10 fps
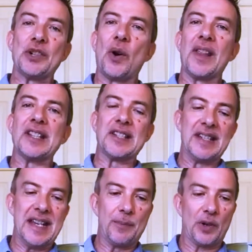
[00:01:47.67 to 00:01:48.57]
or this
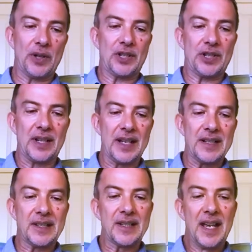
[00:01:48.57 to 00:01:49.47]
name Christian,
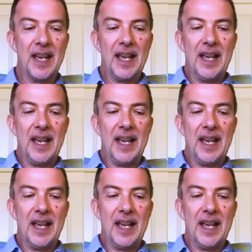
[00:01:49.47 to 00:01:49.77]
is